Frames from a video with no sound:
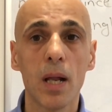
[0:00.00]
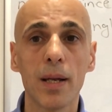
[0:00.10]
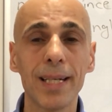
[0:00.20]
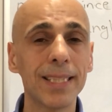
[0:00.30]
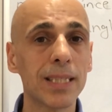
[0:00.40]

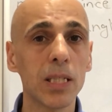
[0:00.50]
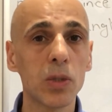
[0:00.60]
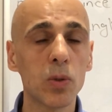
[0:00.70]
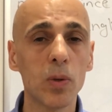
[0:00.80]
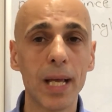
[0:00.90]
listen
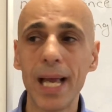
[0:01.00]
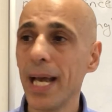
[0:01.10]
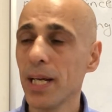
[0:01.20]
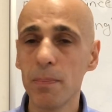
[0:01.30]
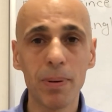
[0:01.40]
to
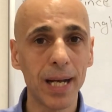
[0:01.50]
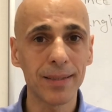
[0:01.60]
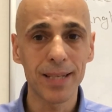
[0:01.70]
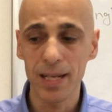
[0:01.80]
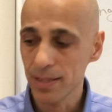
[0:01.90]
any
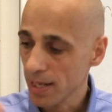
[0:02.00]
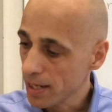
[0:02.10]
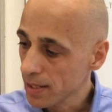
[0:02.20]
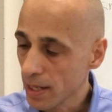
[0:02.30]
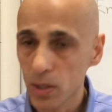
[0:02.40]
podcast
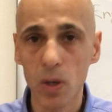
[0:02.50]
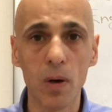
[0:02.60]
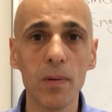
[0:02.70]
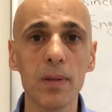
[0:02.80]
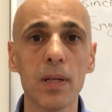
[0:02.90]
in a
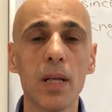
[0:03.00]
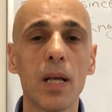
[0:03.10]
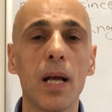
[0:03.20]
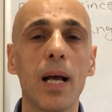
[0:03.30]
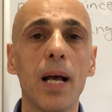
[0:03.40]
row,
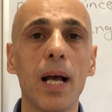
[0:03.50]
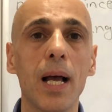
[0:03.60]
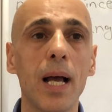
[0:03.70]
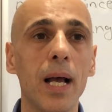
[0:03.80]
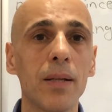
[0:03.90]

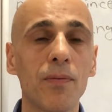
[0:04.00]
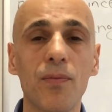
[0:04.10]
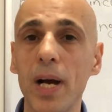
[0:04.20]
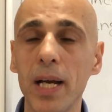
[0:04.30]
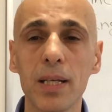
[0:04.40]
and
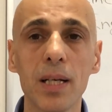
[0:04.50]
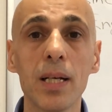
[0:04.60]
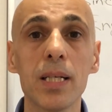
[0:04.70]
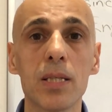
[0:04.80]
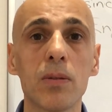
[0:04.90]
finally
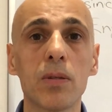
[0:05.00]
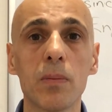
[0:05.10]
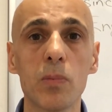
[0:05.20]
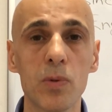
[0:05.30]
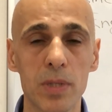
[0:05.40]
listen to
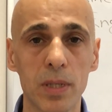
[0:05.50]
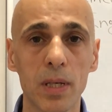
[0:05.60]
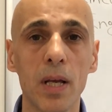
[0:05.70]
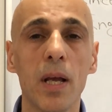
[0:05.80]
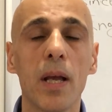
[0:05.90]
music.
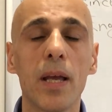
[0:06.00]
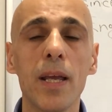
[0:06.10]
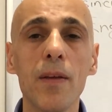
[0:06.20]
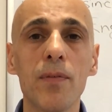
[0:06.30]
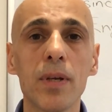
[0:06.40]

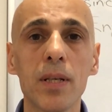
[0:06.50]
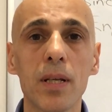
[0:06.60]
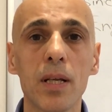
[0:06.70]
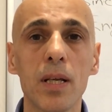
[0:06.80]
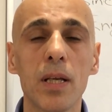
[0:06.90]
Even
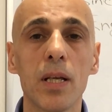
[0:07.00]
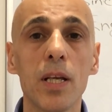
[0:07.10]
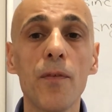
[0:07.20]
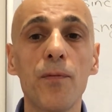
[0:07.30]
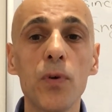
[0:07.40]

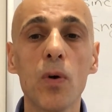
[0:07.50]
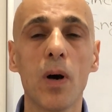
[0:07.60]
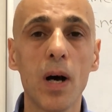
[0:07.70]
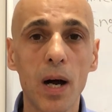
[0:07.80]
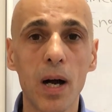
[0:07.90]
if you
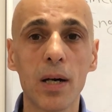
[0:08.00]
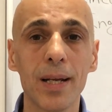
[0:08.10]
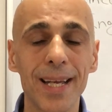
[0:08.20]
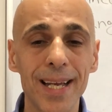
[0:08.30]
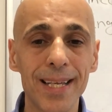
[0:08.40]
are
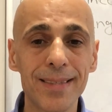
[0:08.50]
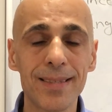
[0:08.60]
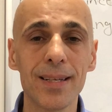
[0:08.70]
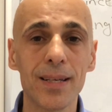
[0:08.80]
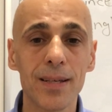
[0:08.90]
at
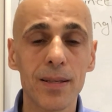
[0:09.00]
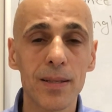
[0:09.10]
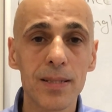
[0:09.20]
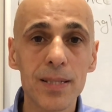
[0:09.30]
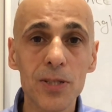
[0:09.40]
the
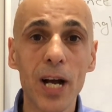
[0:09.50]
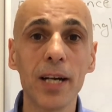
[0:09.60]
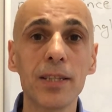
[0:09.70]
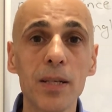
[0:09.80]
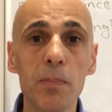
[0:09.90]

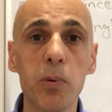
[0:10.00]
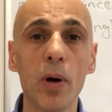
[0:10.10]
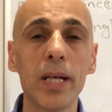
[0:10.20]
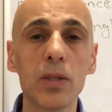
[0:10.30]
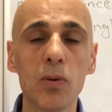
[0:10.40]
starting
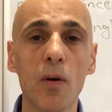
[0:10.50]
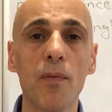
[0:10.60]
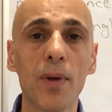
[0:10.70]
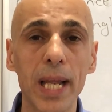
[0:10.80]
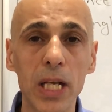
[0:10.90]
point
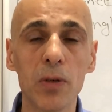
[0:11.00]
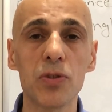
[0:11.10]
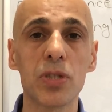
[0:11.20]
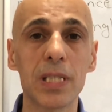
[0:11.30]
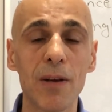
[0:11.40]
of
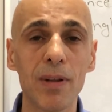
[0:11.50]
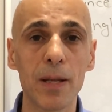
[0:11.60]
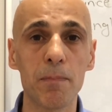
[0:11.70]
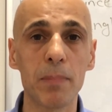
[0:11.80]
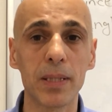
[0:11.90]
language
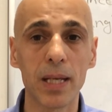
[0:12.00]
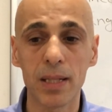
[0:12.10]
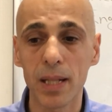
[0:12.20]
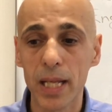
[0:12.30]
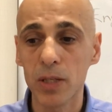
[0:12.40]
development
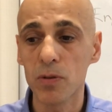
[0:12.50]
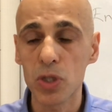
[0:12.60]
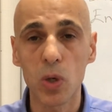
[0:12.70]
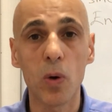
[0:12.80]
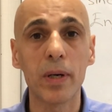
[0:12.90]
and
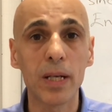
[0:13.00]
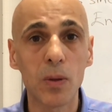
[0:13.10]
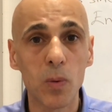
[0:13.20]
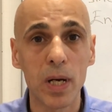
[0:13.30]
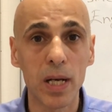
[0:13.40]
language learning
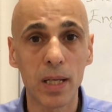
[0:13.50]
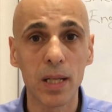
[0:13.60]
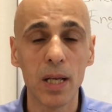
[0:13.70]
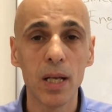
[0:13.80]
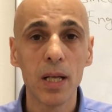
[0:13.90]
way,
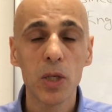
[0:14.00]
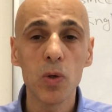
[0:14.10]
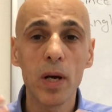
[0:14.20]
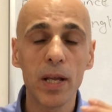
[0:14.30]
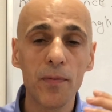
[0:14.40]

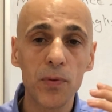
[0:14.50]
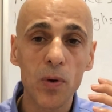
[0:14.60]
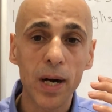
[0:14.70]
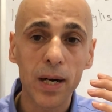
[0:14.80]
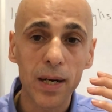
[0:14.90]
if
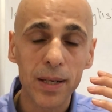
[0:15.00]
you are